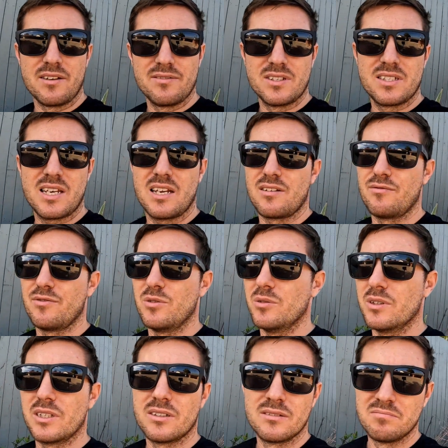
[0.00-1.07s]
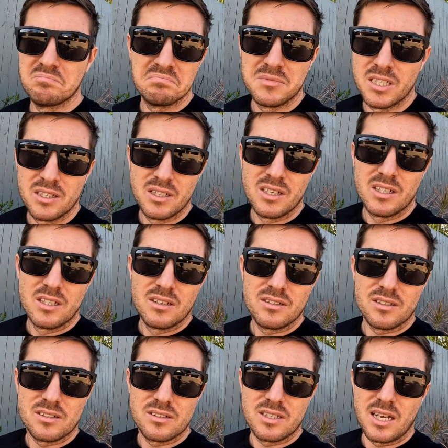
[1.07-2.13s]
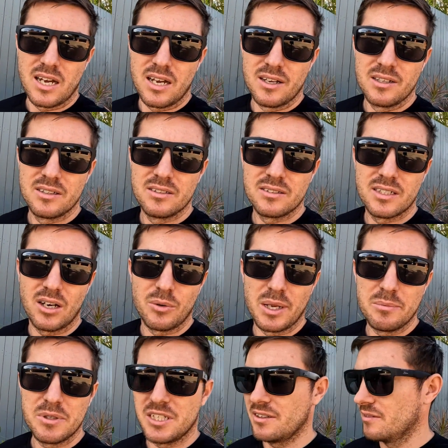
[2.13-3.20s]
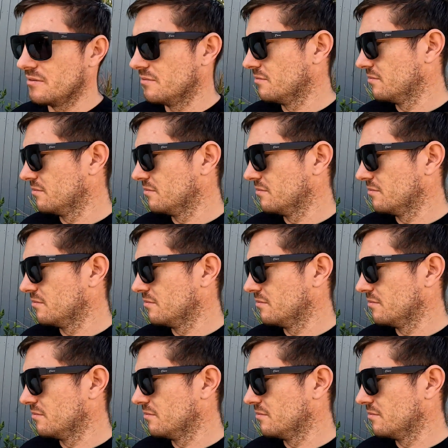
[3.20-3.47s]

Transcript: And if it's getting full, then just go and empty it.